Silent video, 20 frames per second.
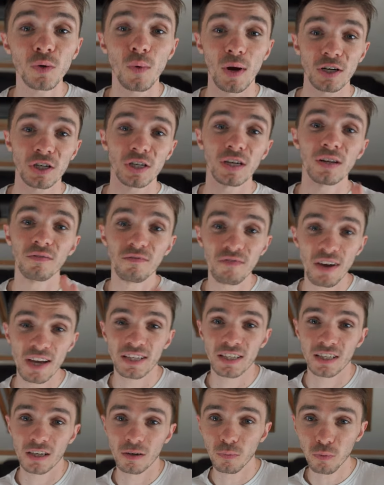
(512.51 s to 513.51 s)
to actually
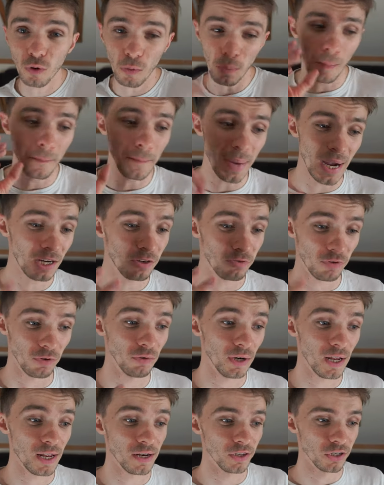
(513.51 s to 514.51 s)
invest in a proper
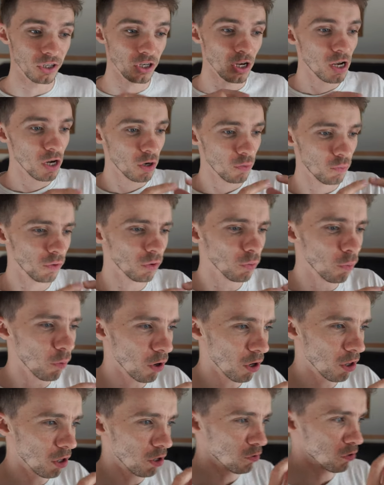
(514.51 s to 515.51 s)
macro lens with
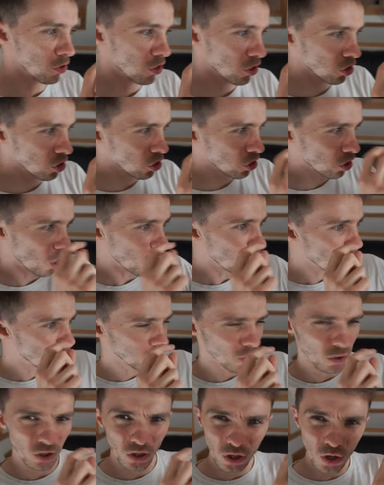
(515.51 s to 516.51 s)
one of those
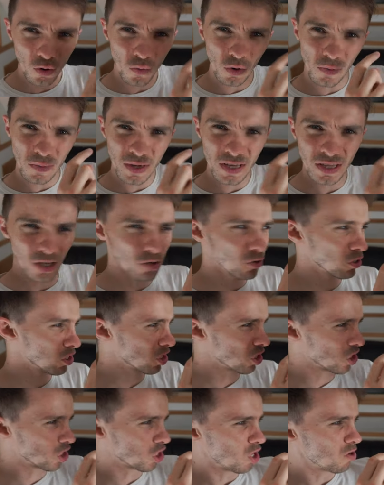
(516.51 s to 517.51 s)
scopes, you know what I mean, those
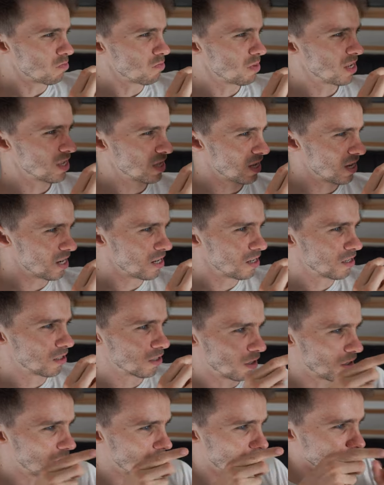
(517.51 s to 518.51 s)
scopey things
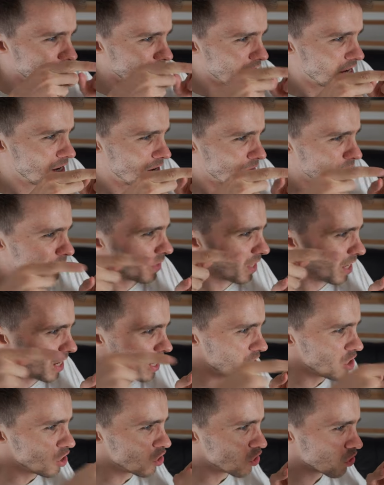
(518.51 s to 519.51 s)
that like
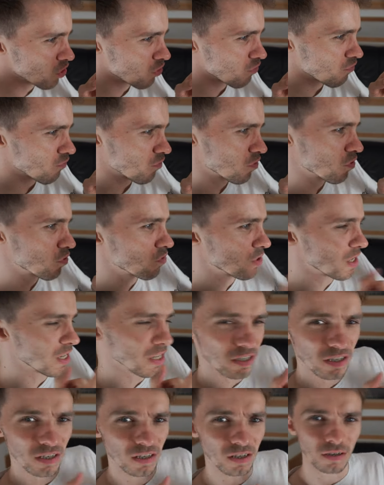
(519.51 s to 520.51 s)
intrude
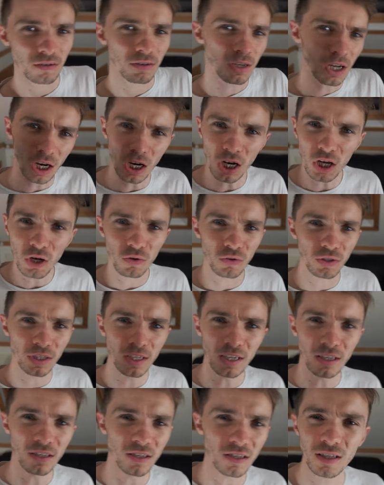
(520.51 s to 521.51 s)
into
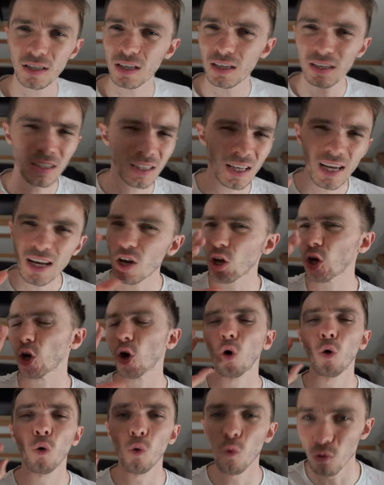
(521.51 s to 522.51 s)
clothing, and they
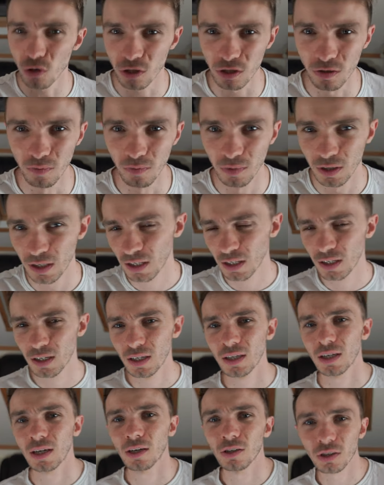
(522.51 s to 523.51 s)
look awesome.
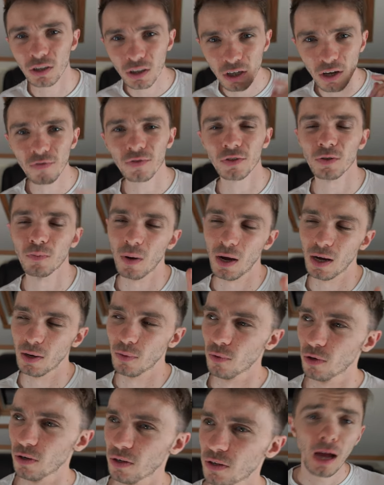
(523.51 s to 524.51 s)
I'd love to buy
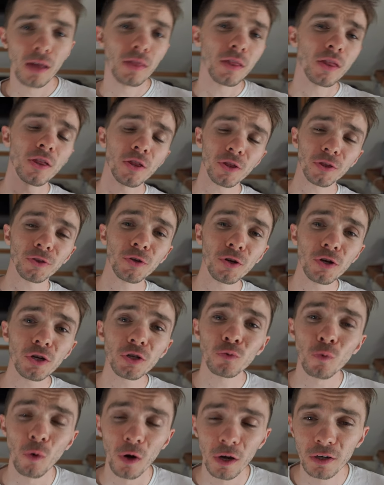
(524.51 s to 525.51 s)
one. And then the
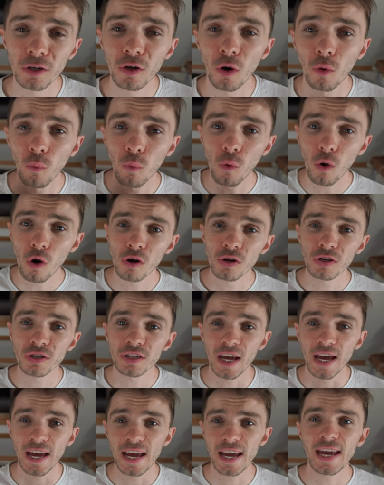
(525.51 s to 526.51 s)
third one
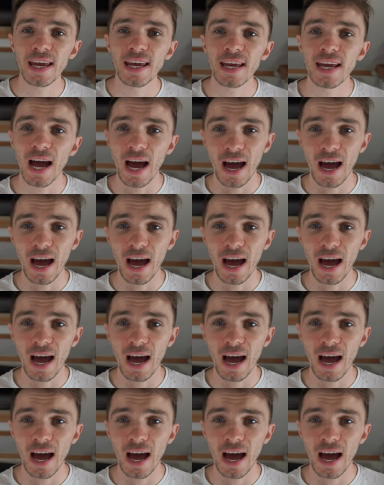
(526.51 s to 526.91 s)
was a